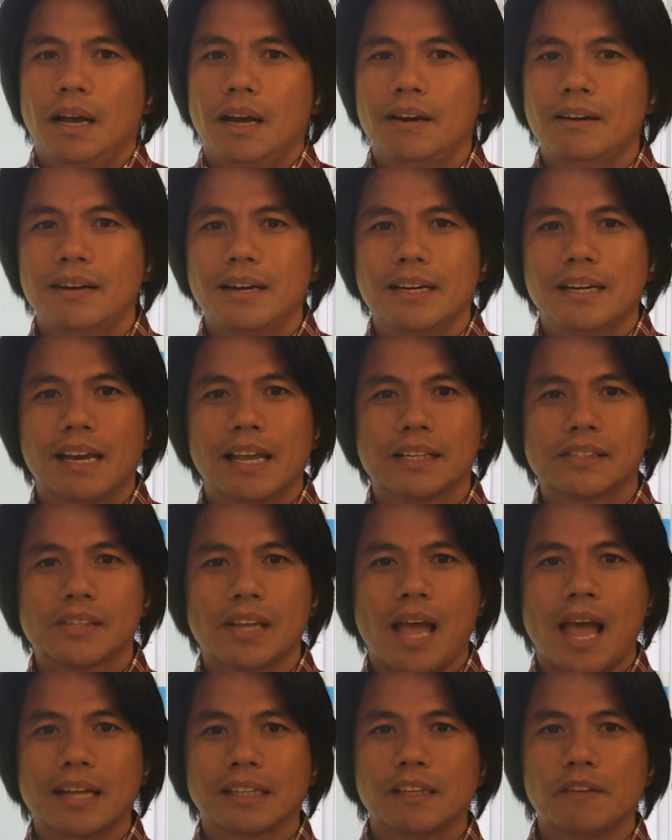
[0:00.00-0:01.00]
Alright, let's
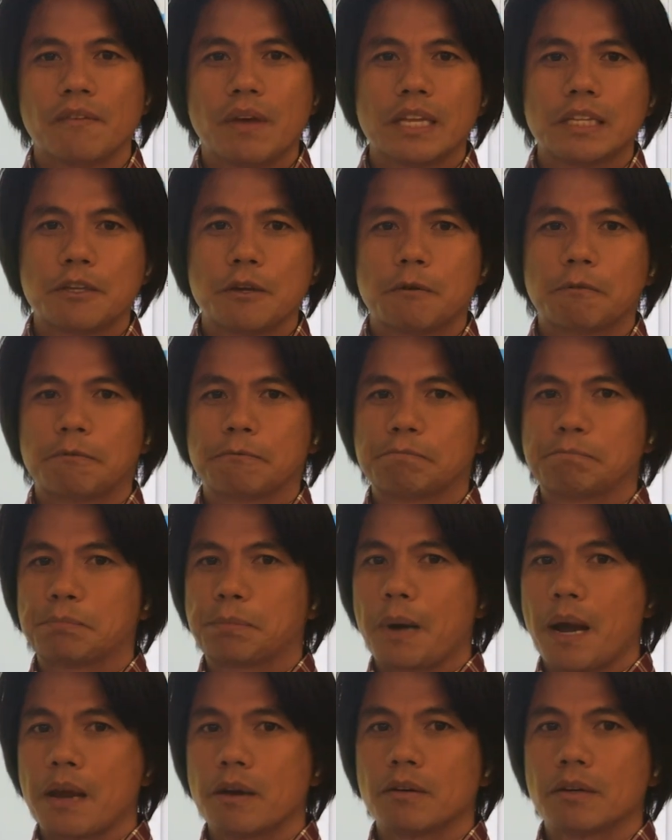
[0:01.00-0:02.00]
activate your
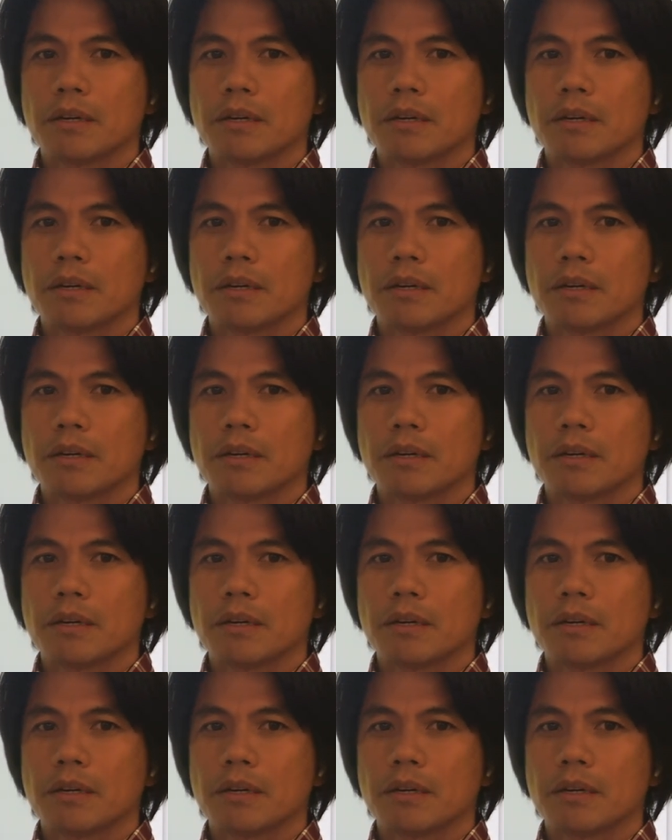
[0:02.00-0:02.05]
prior